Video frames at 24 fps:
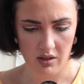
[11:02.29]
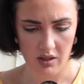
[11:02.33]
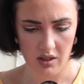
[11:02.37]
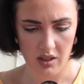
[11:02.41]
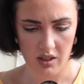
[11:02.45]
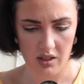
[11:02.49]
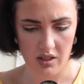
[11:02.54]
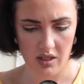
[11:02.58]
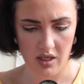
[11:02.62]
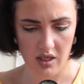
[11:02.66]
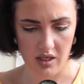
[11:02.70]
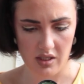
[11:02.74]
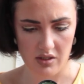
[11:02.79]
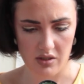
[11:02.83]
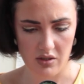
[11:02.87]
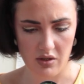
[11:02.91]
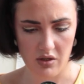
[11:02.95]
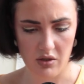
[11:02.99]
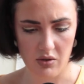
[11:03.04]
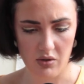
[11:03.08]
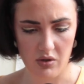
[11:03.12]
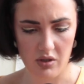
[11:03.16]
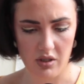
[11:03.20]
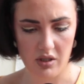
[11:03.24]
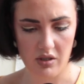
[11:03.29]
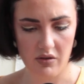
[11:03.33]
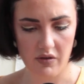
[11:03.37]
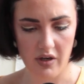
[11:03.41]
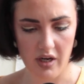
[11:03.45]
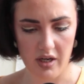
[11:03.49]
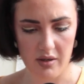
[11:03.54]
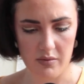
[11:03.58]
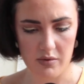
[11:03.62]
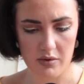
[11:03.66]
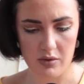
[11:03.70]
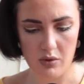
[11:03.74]
It has 30
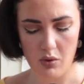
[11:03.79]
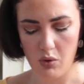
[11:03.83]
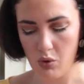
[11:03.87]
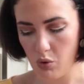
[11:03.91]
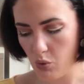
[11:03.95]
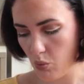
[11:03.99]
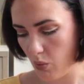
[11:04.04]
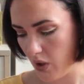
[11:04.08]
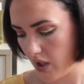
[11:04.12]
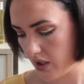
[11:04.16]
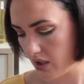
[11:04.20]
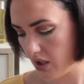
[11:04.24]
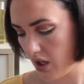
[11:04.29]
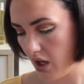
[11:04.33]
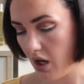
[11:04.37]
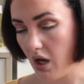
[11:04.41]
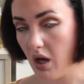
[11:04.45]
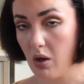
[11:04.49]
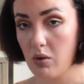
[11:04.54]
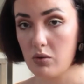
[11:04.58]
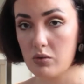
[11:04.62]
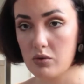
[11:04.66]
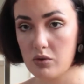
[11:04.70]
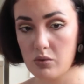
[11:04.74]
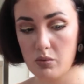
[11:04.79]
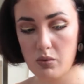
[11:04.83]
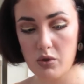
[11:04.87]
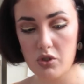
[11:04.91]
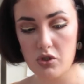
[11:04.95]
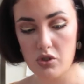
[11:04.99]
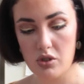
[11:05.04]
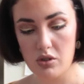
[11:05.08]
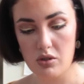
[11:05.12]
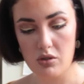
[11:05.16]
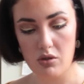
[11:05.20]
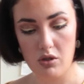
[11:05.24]
grams or 1 ounce,
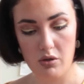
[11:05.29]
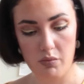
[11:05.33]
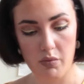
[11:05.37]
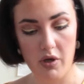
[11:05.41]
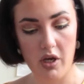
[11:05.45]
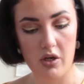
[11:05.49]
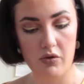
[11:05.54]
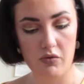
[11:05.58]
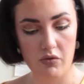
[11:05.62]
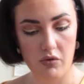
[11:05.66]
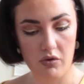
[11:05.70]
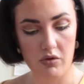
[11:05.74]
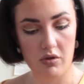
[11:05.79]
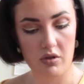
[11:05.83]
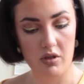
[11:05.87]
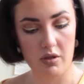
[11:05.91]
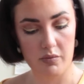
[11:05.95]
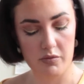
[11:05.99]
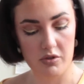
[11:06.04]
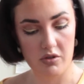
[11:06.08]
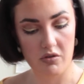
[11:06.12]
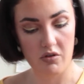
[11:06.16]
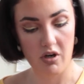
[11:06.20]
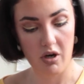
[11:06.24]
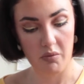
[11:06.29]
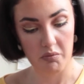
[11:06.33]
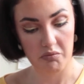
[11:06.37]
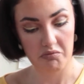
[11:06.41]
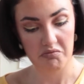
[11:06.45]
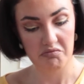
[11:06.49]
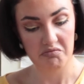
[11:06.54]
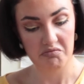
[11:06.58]
which is not bad for the lip scrub.